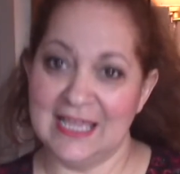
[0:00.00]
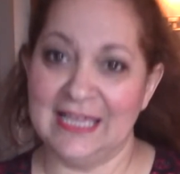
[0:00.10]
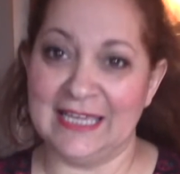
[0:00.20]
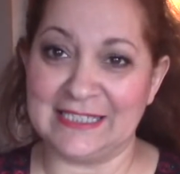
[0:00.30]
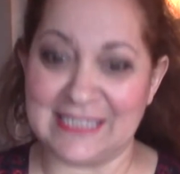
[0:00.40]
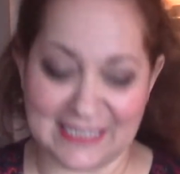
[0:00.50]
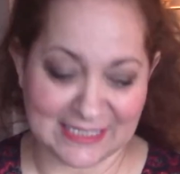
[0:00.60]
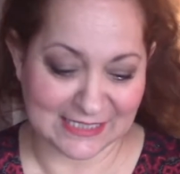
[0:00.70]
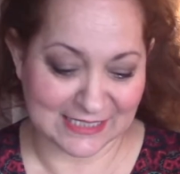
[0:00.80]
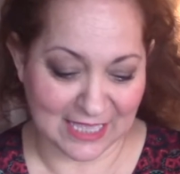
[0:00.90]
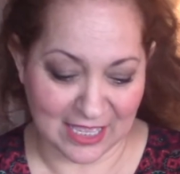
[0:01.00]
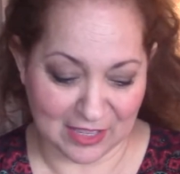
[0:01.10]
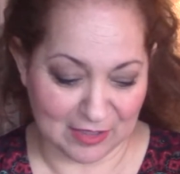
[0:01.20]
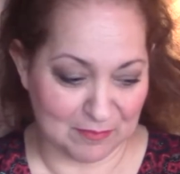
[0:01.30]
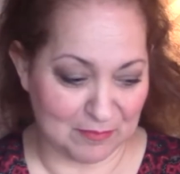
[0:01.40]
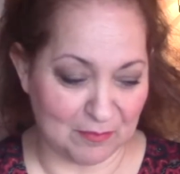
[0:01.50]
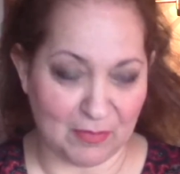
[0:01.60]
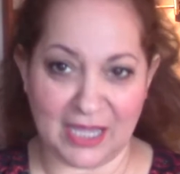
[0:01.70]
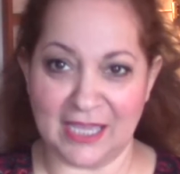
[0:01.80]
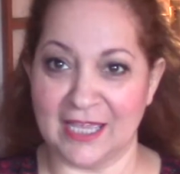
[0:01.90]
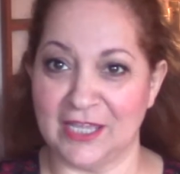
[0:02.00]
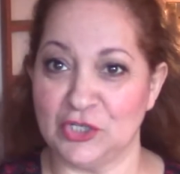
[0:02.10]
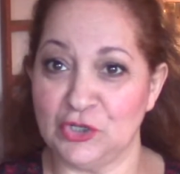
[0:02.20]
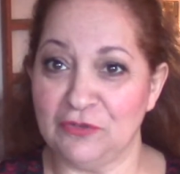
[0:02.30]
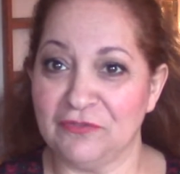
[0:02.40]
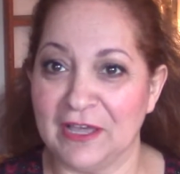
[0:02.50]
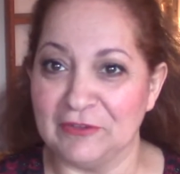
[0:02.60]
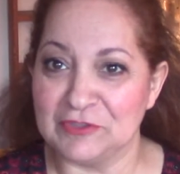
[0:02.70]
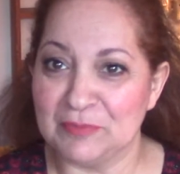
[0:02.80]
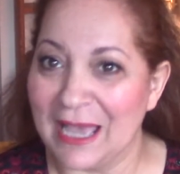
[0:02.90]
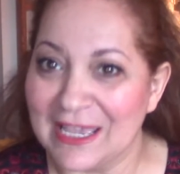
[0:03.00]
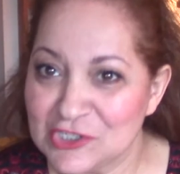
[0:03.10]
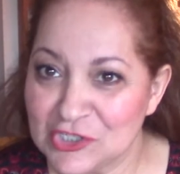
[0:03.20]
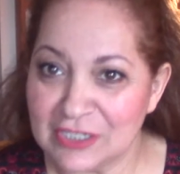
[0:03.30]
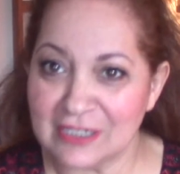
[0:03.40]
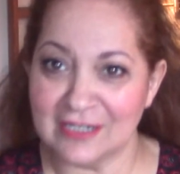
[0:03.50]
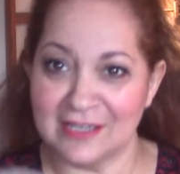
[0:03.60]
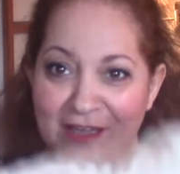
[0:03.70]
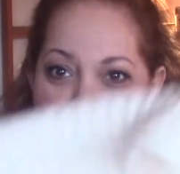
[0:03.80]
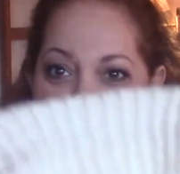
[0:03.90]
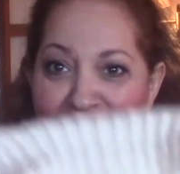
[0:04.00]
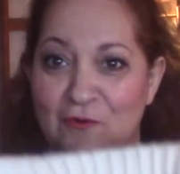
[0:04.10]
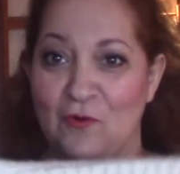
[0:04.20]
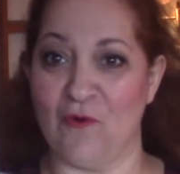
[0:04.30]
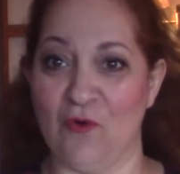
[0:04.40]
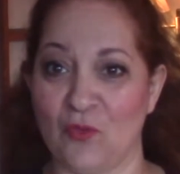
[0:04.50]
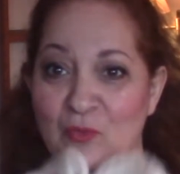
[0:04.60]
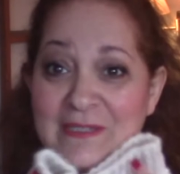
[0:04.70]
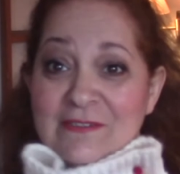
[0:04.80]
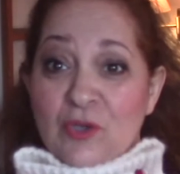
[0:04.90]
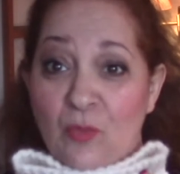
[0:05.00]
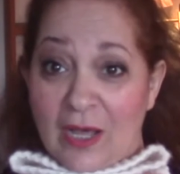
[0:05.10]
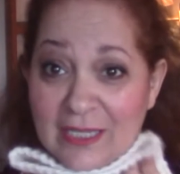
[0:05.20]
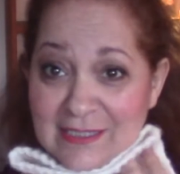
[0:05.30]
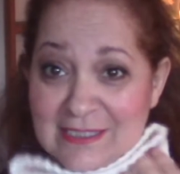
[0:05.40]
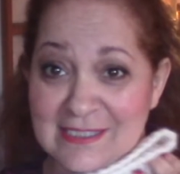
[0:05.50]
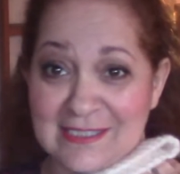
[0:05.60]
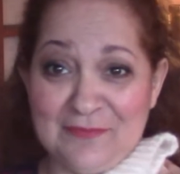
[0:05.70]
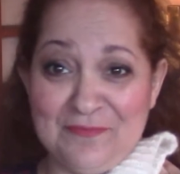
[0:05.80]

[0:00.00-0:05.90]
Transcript: It is um, my newfound passion for winter whites.